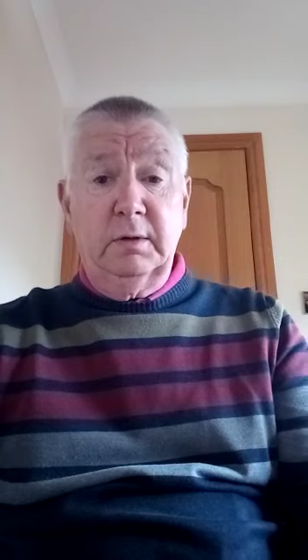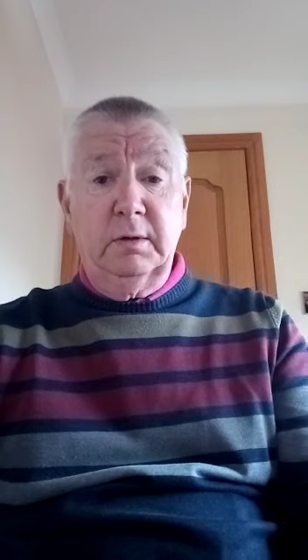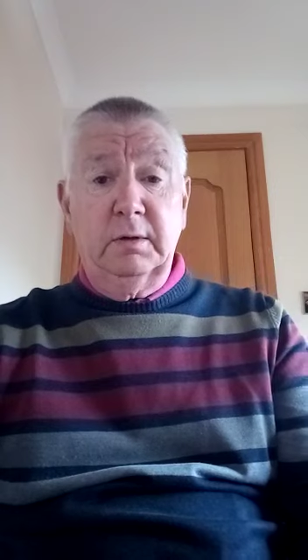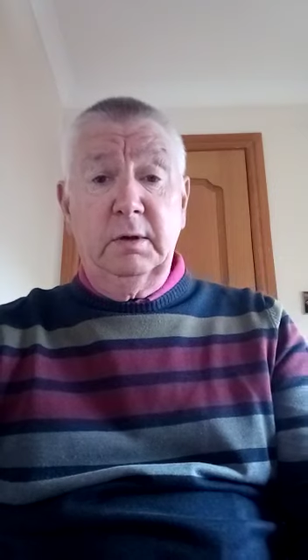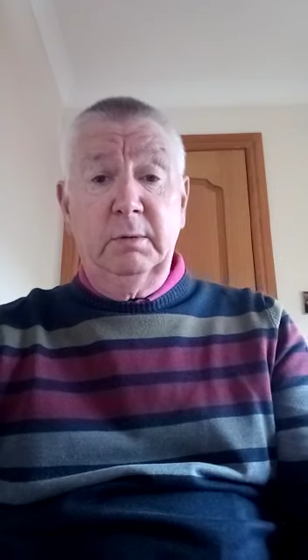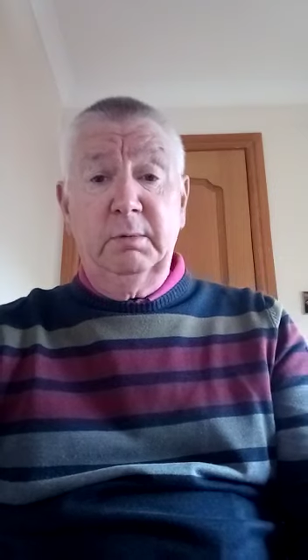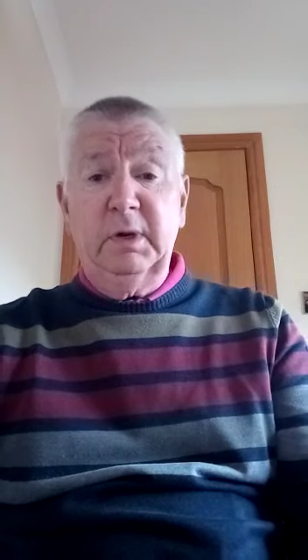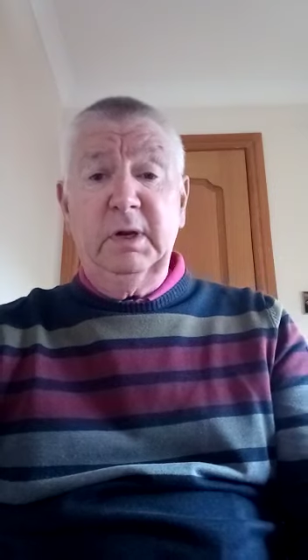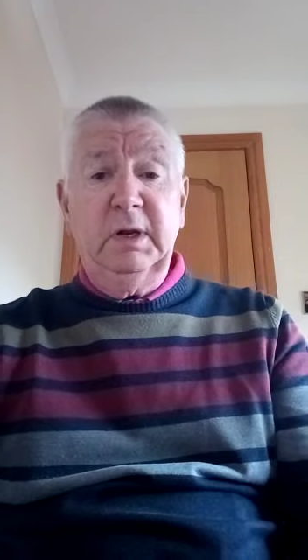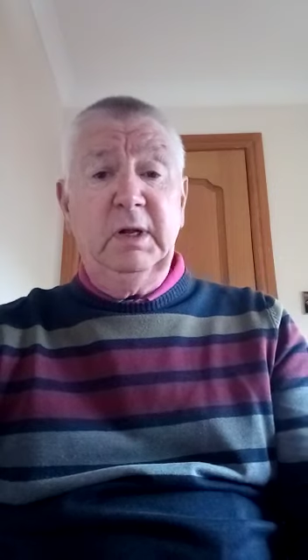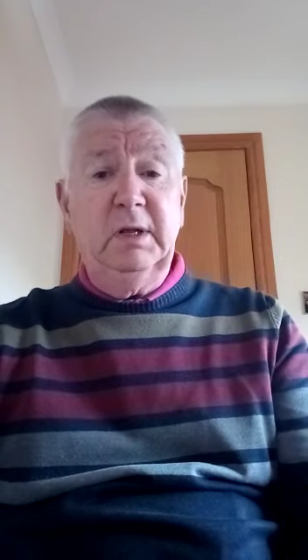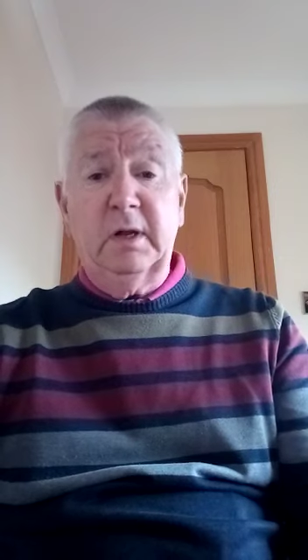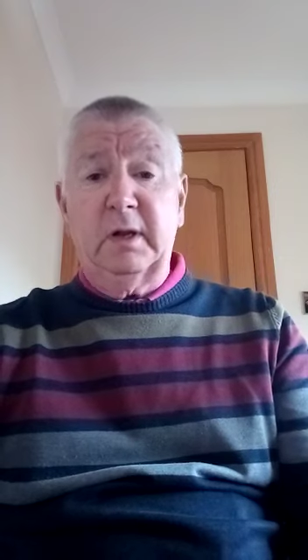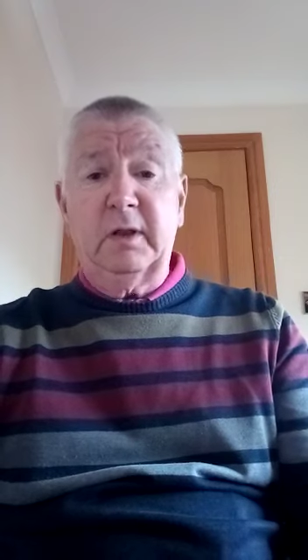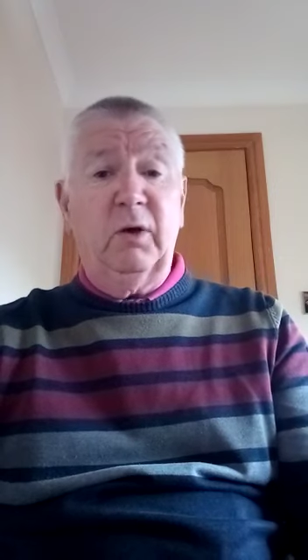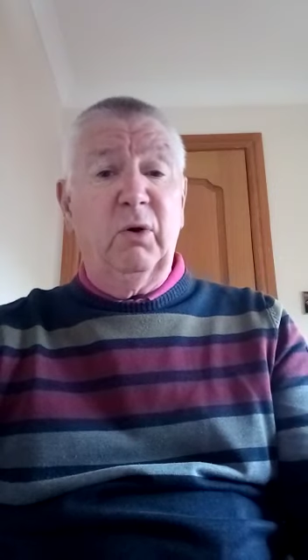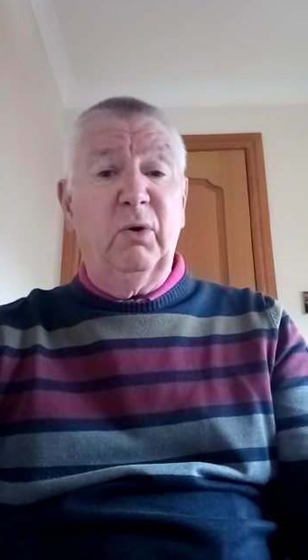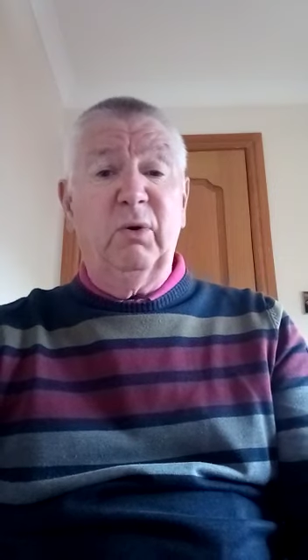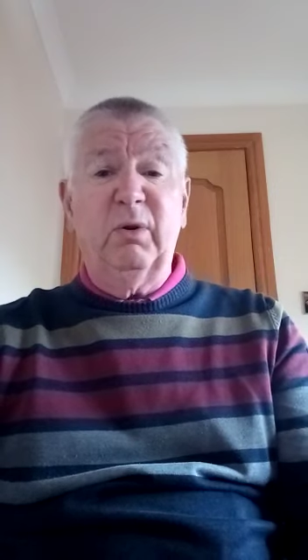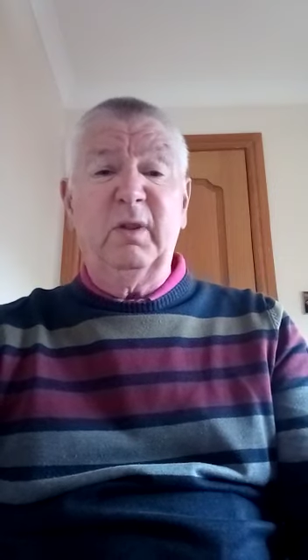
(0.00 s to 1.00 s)
They were neither
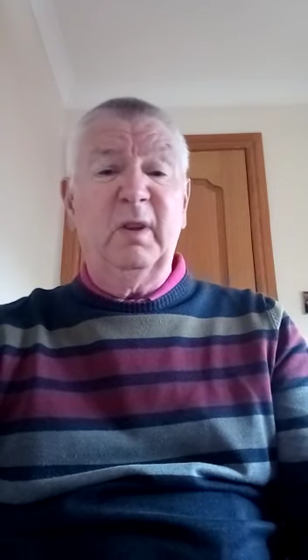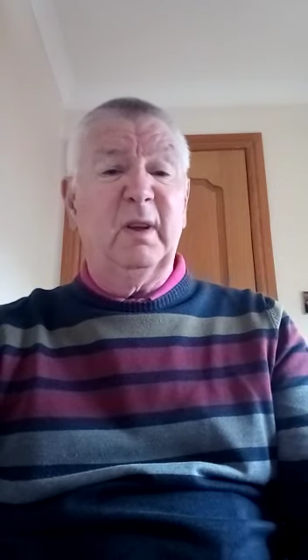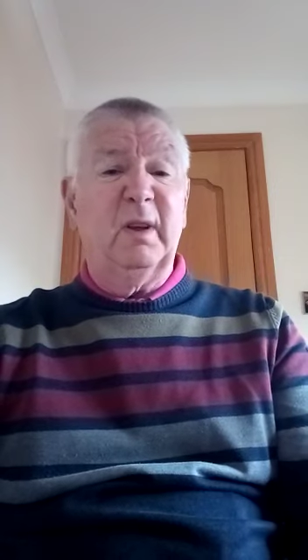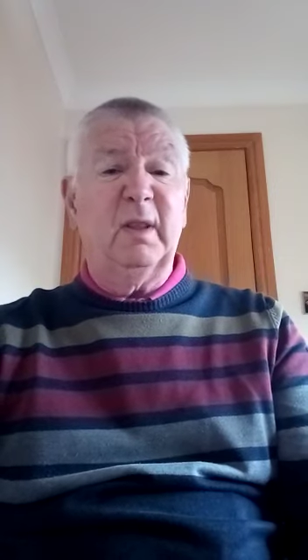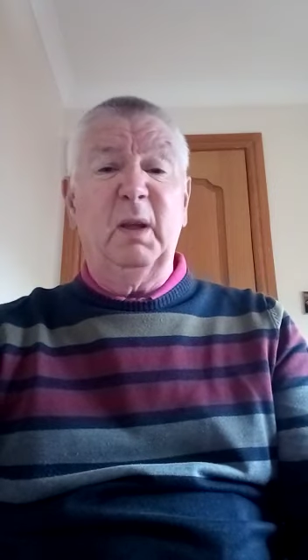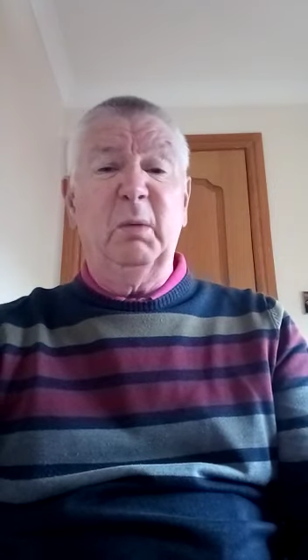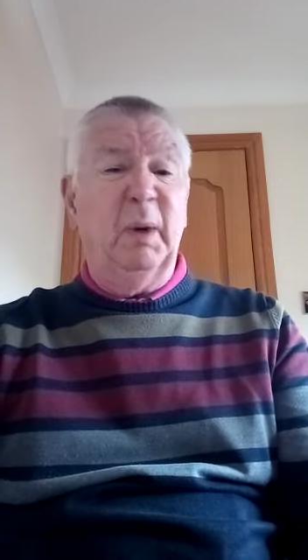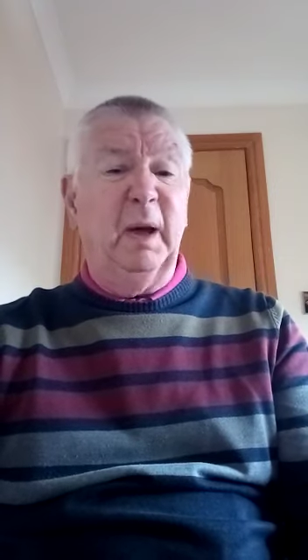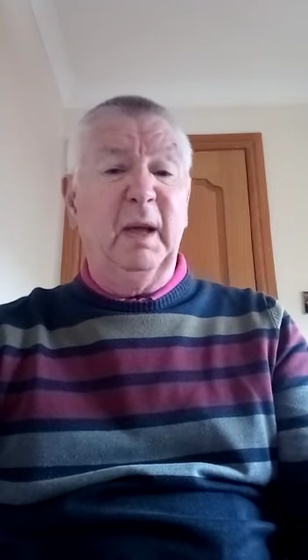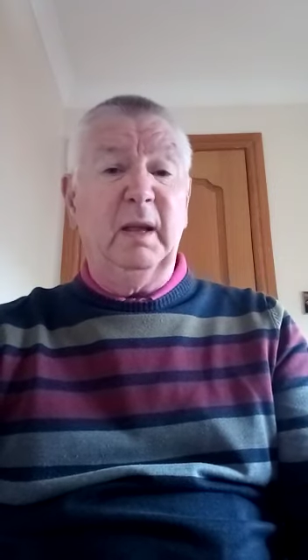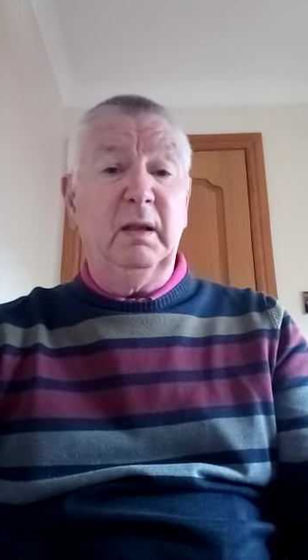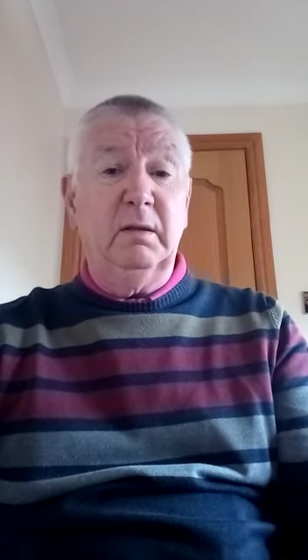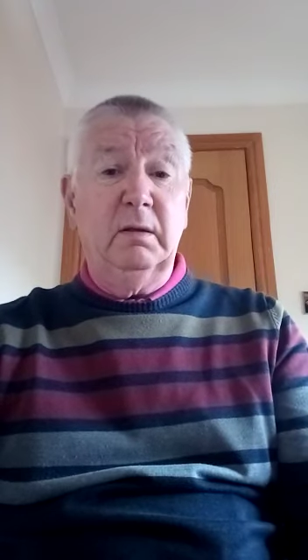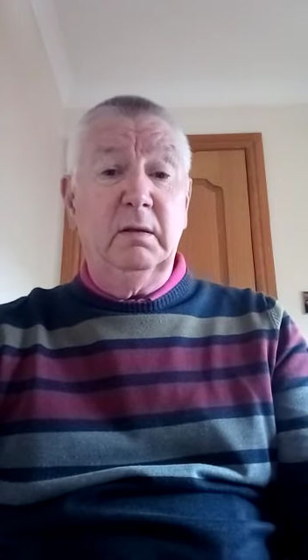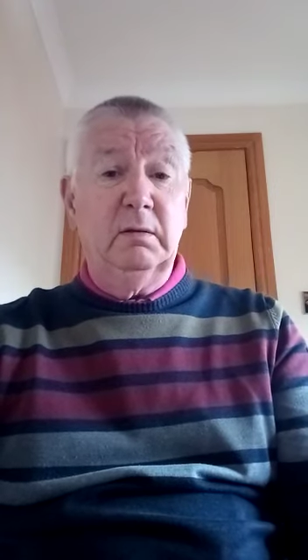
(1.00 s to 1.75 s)
to hood nor to bind,